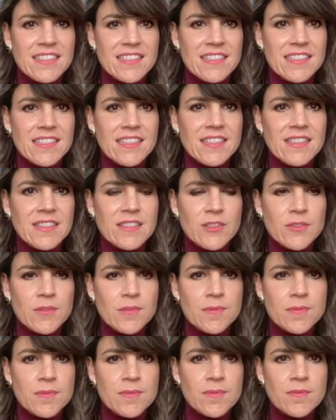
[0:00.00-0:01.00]

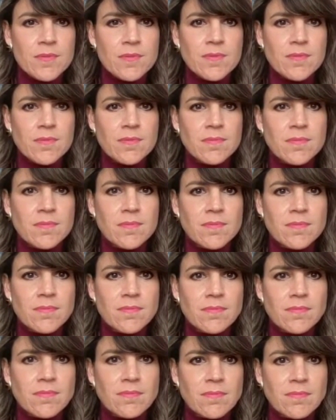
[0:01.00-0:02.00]

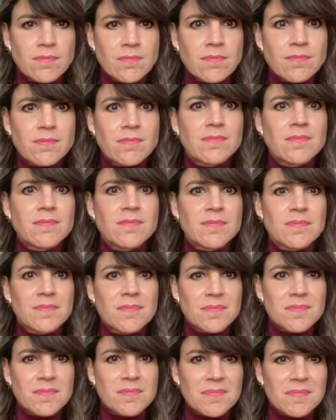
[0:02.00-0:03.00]

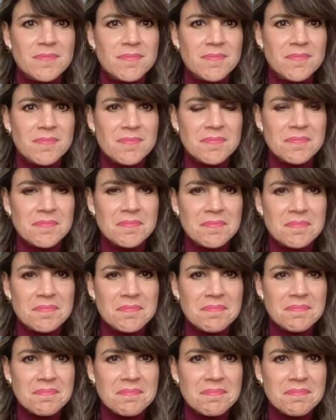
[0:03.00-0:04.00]

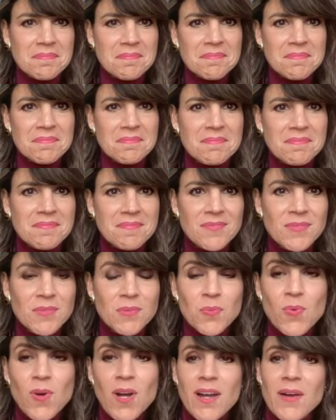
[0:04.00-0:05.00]

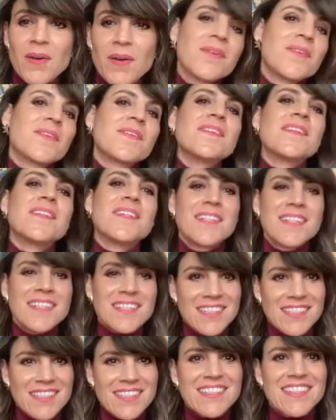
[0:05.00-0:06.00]

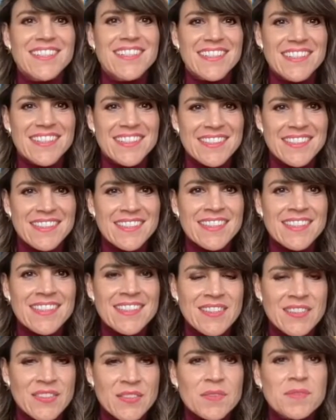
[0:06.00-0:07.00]

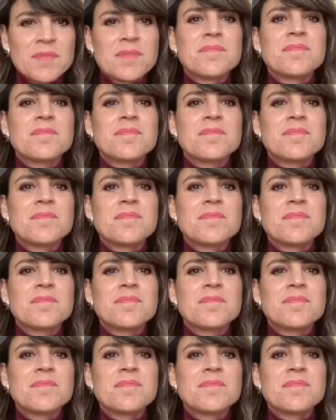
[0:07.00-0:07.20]
[no speech]